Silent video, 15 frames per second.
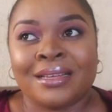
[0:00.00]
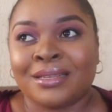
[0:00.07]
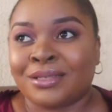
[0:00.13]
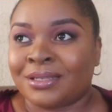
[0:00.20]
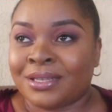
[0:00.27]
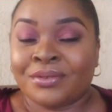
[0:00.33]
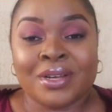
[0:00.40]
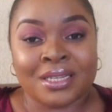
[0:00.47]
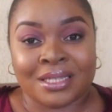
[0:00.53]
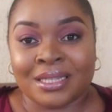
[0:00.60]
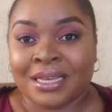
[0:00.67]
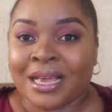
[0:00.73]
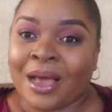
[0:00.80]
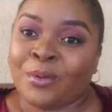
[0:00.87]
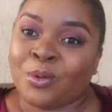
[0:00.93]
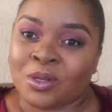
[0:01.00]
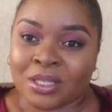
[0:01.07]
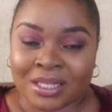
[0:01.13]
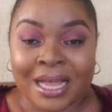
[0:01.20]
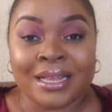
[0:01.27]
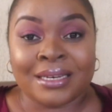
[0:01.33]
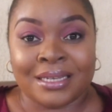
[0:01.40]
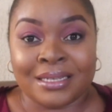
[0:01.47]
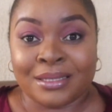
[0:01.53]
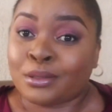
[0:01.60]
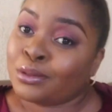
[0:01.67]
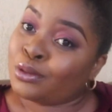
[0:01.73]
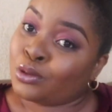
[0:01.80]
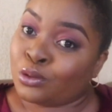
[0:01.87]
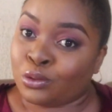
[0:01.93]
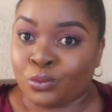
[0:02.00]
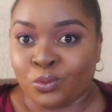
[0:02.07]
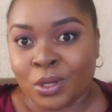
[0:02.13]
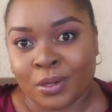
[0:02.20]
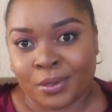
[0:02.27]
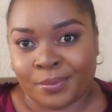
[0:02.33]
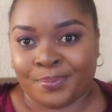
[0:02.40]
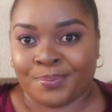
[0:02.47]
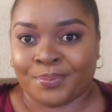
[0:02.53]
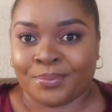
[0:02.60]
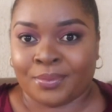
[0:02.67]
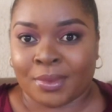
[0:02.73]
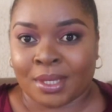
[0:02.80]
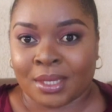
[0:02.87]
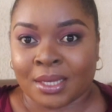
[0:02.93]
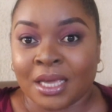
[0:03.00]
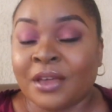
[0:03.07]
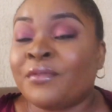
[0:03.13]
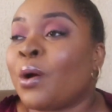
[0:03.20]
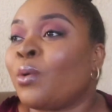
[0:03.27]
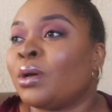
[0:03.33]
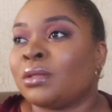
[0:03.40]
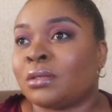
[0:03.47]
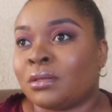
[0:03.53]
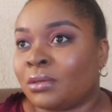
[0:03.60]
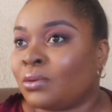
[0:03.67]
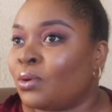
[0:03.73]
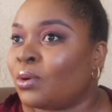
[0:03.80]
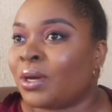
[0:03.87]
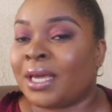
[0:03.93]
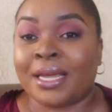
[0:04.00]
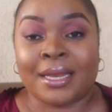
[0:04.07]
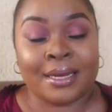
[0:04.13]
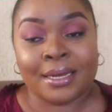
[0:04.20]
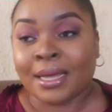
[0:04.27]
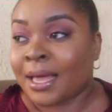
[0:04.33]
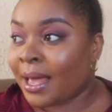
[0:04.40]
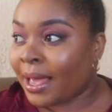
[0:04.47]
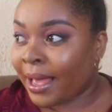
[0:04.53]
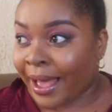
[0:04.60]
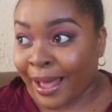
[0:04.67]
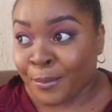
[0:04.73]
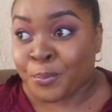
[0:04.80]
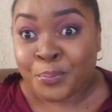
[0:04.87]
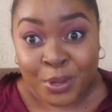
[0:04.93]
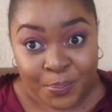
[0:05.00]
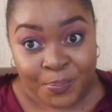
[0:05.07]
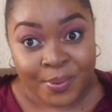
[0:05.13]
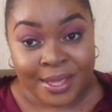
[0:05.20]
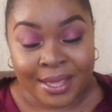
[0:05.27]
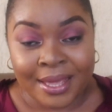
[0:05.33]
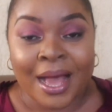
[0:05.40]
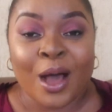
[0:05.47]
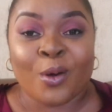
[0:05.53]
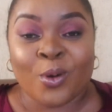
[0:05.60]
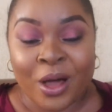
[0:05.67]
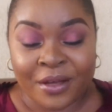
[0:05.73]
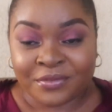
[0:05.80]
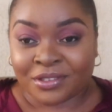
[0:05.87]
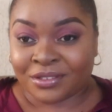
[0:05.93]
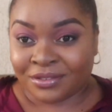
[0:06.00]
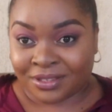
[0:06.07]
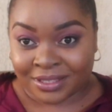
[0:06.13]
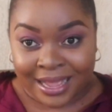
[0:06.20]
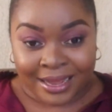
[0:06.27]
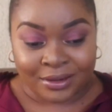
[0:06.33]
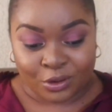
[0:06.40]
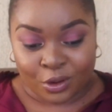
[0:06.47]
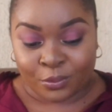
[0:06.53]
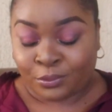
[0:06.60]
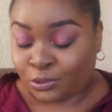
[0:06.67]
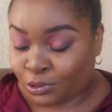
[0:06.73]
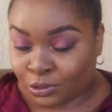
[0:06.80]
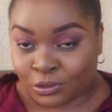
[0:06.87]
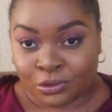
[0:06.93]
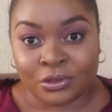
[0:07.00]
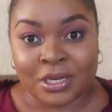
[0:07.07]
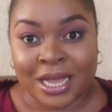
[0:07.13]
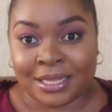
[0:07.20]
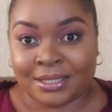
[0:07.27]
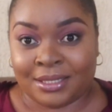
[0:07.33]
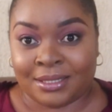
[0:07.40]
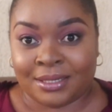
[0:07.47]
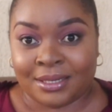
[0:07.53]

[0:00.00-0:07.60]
seriously, I was standing to wee. If I want to go in and pee, I'll have to stand up to do that.